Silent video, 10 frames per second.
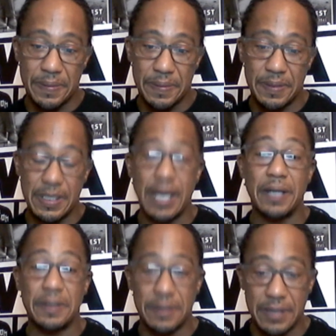Yeah,
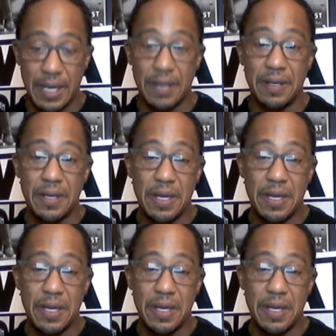yeah.
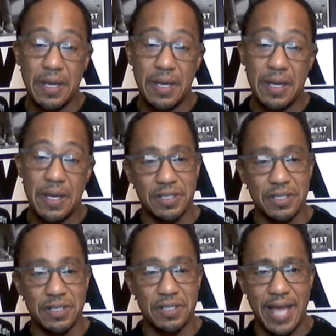But
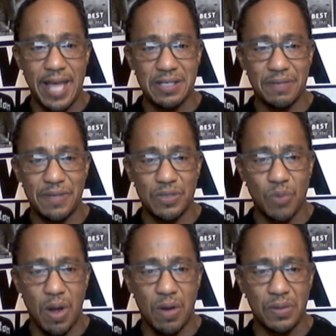it shouldn't stay in the
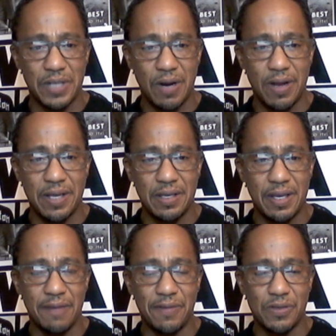house if it's wrong,
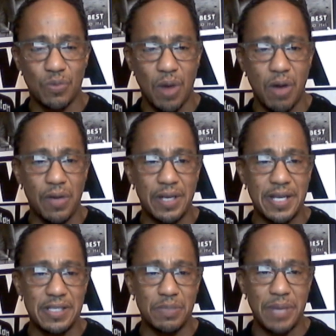Terry. If it's
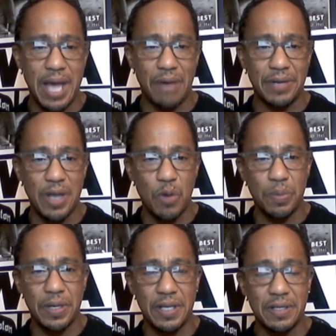wrong, it needs to be out in
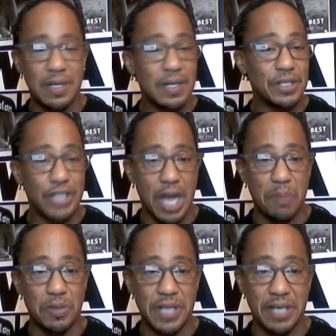the open, and
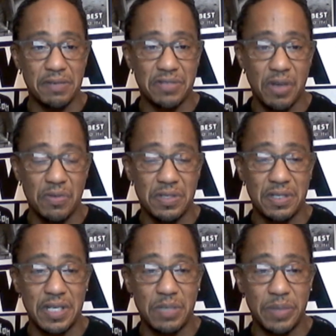child protective
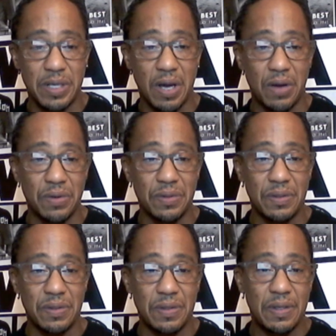services need to be called
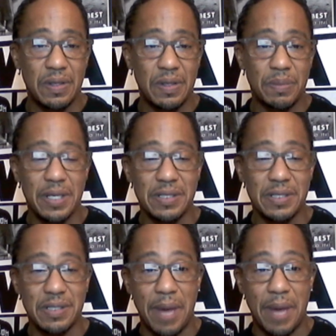
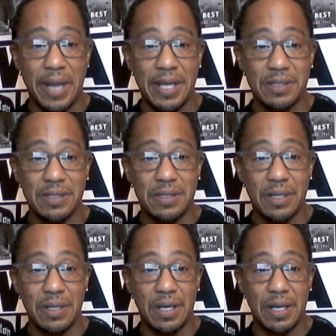because somebody is
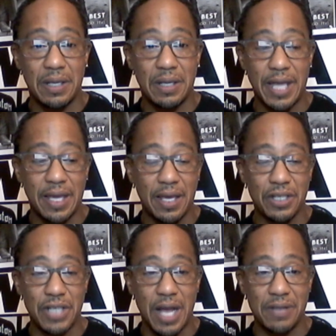taking a
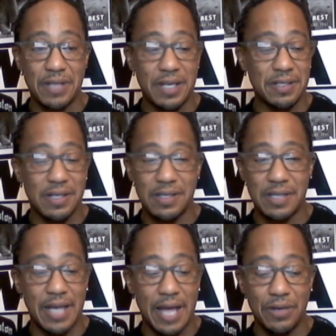child's innocence,
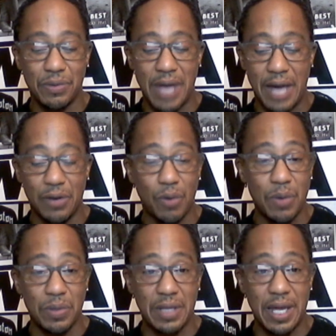and I do not agree
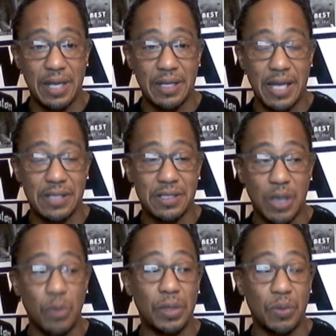with that. That is
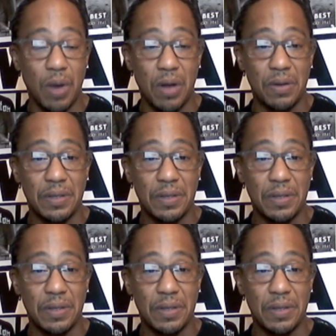totally wrong,